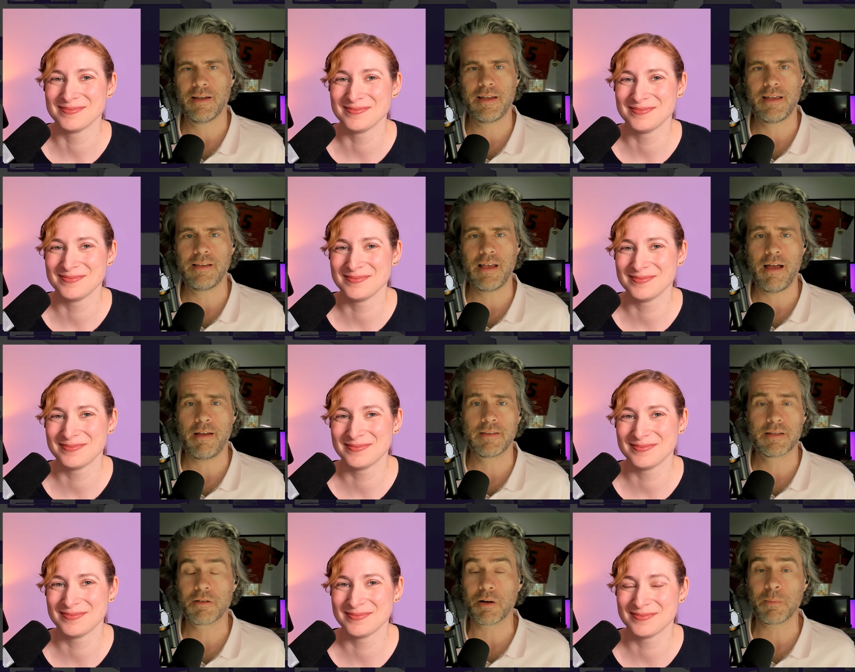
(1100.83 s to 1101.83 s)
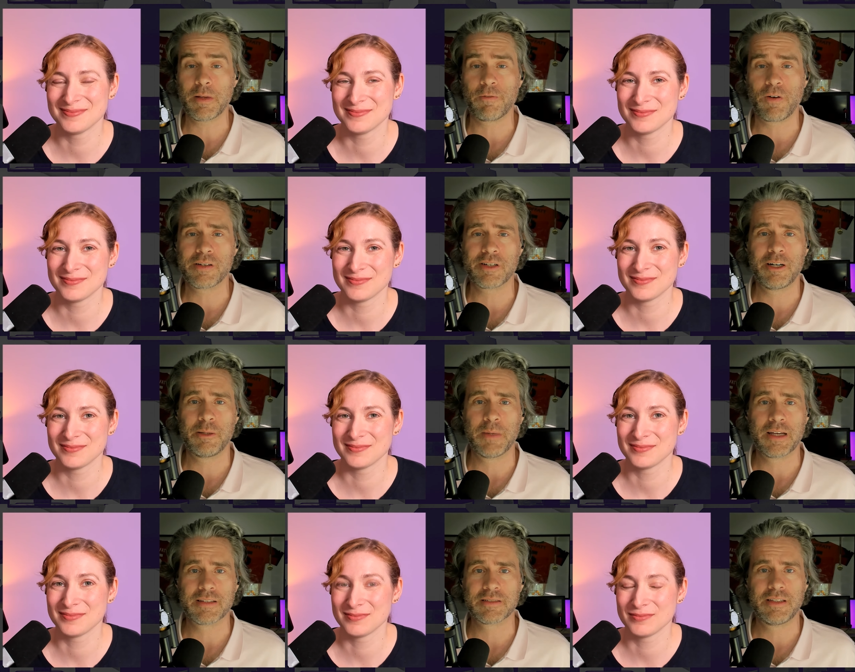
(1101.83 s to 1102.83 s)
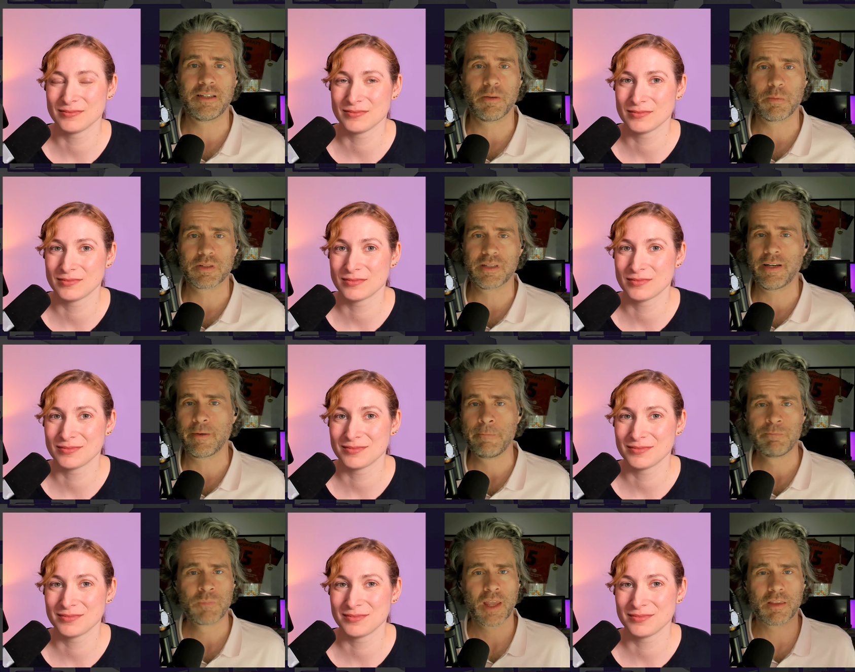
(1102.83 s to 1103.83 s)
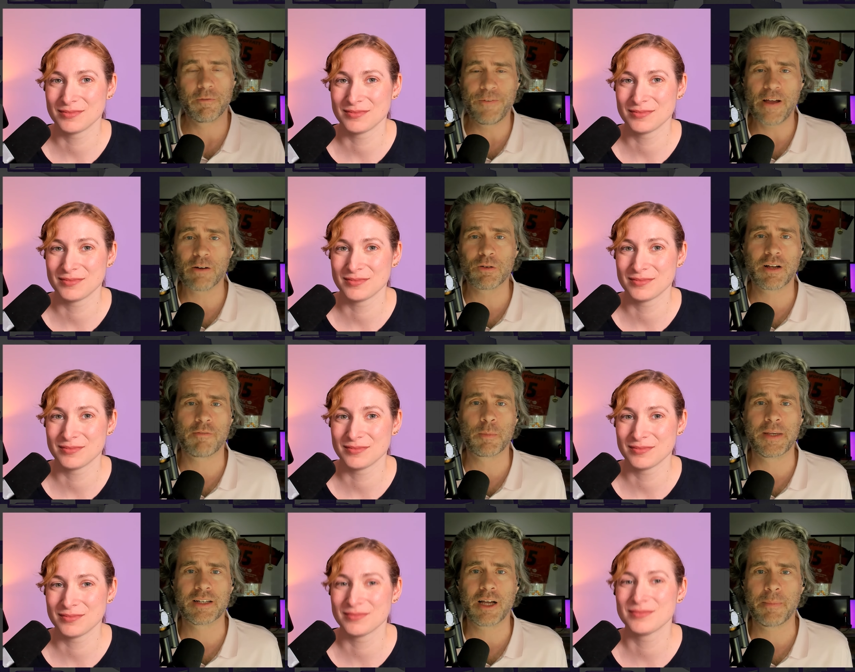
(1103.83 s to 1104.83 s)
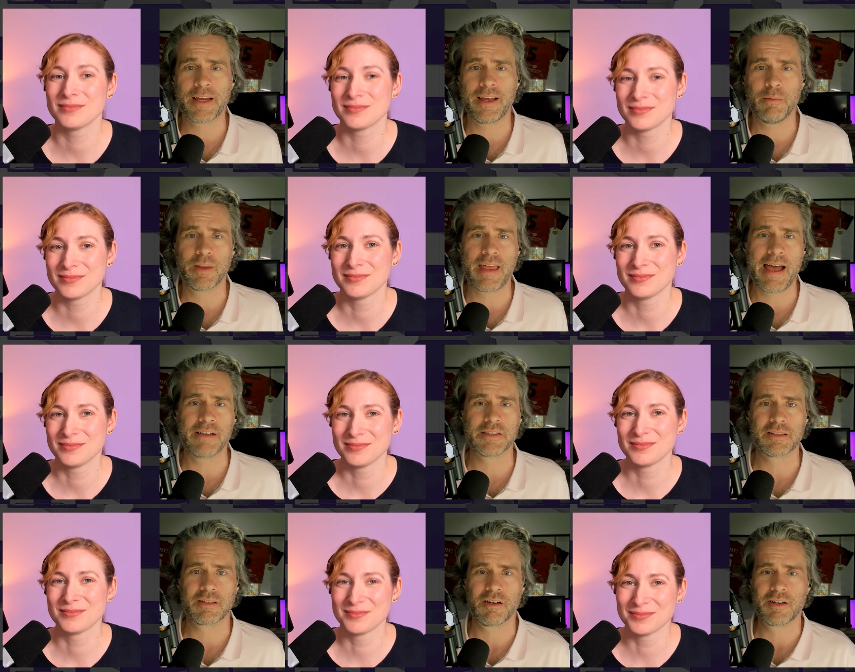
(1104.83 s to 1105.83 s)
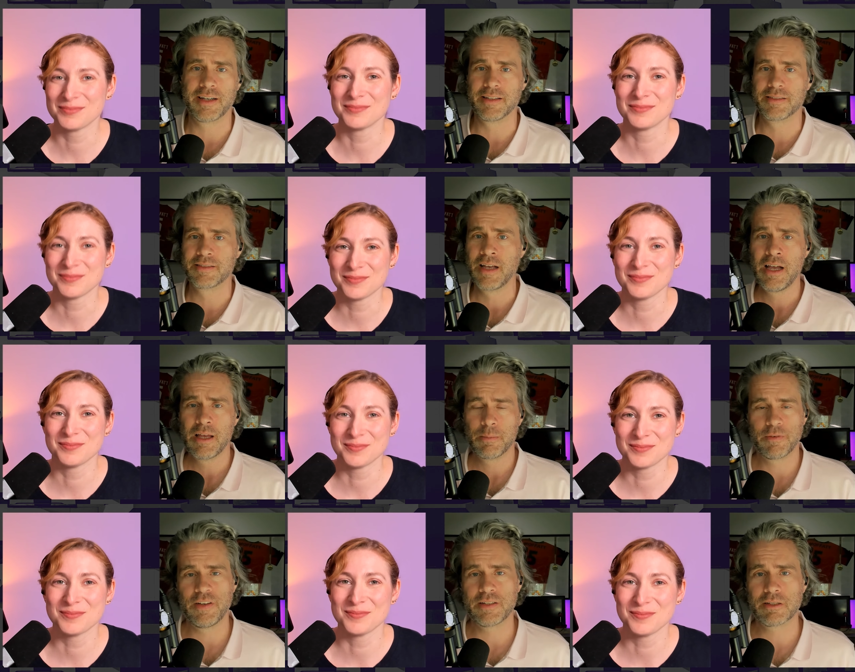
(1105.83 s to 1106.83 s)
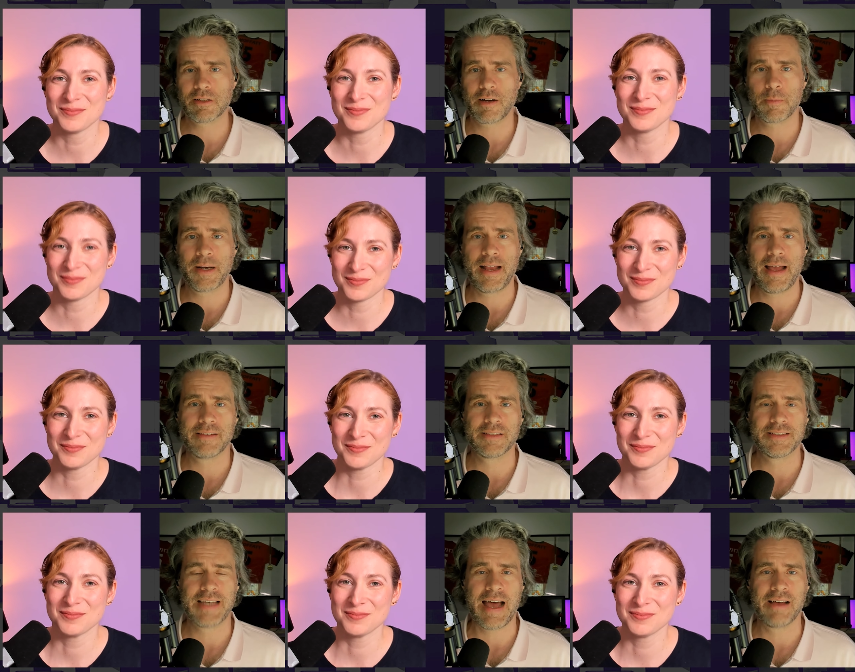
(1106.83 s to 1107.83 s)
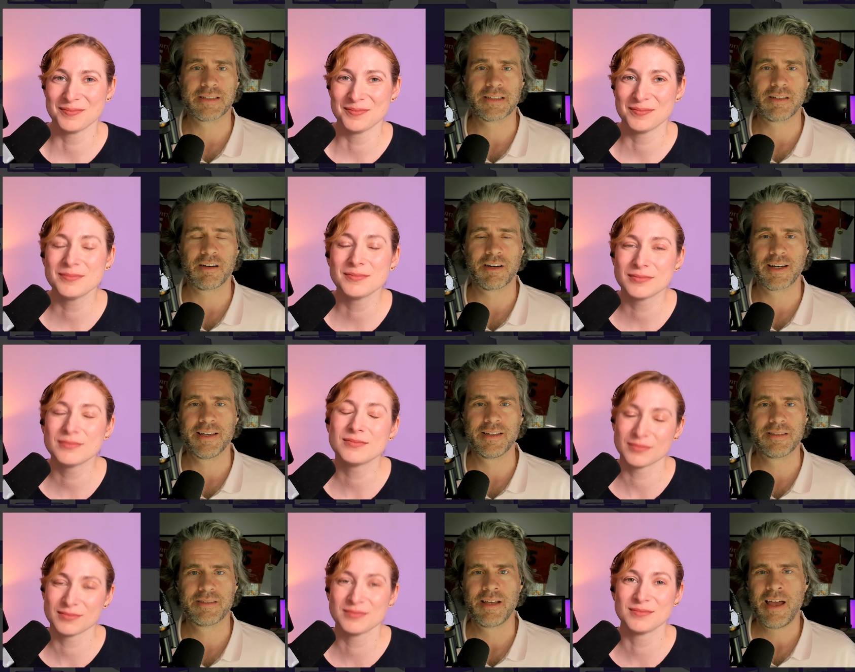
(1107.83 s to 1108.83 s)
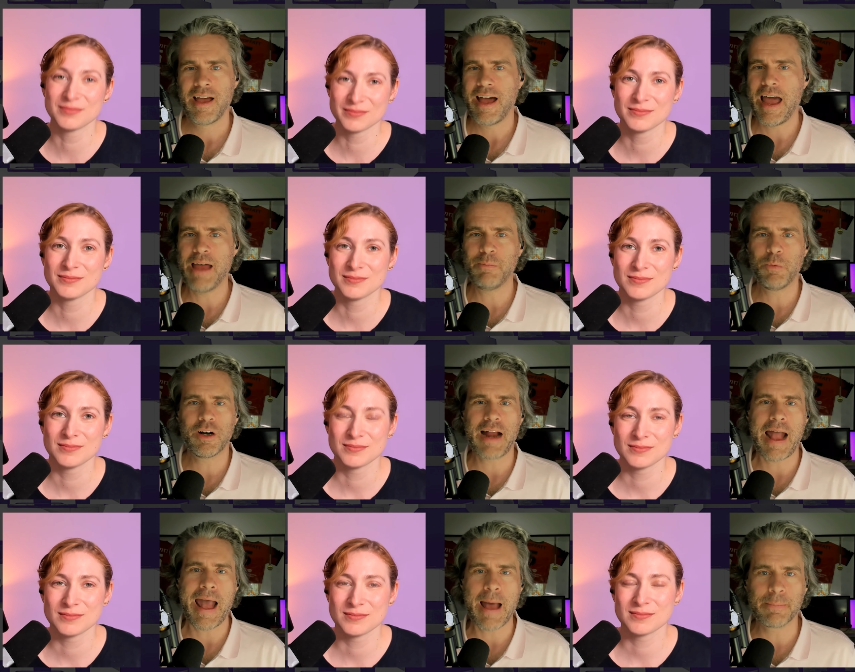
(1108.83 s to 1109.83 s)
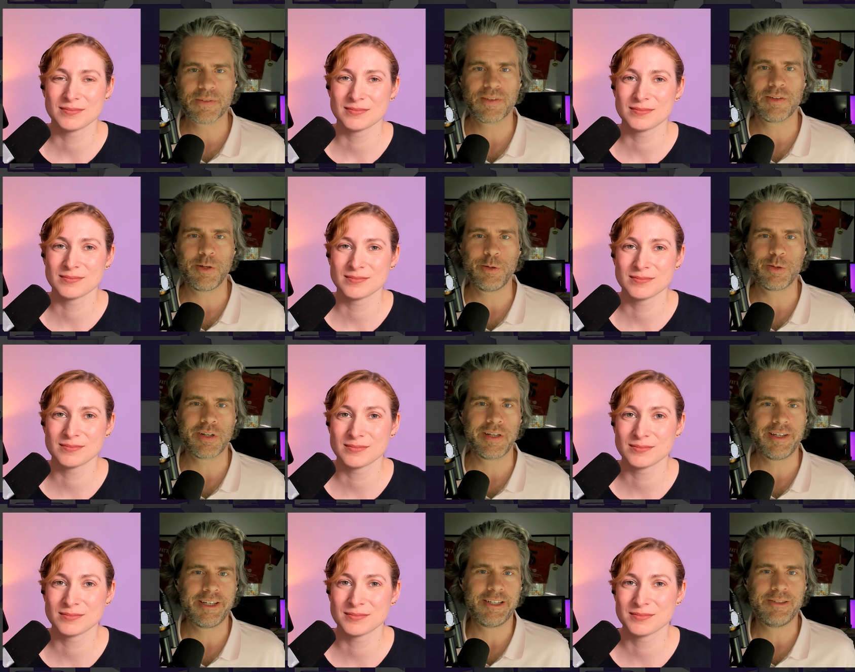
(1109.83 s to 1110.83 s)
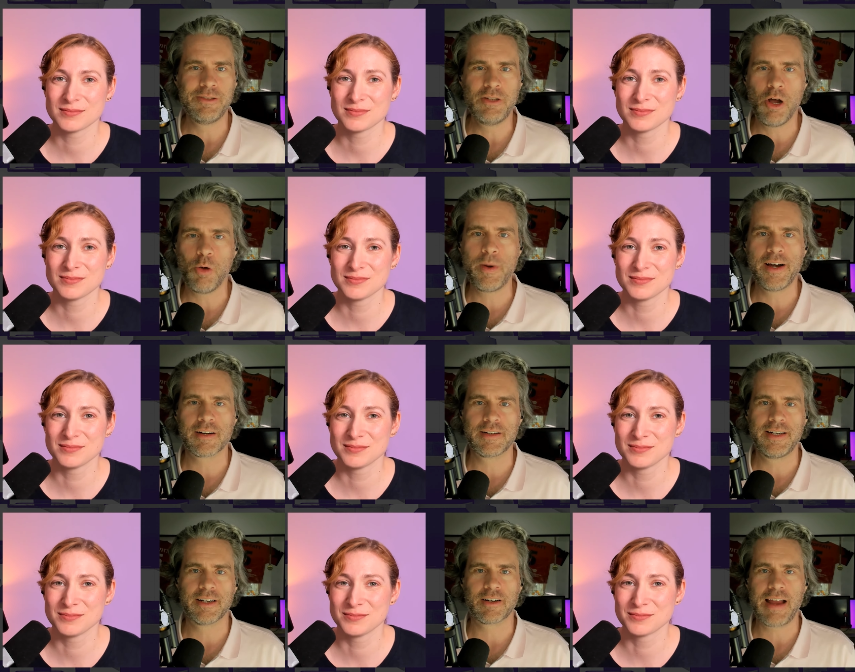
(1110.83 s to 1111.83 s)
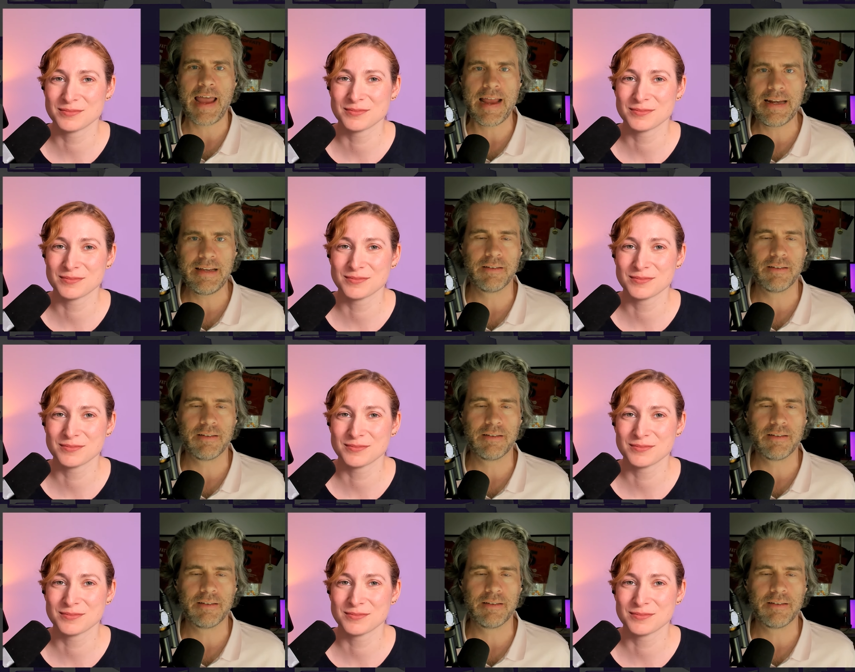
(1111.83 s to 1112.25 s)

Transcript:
Speaker 1: it, uh, it's incredibly frustrating to me because, you know, we're seeing the federal government coming out with housing targets, provincial government has these housing targets. And we're absolutely nowhere near any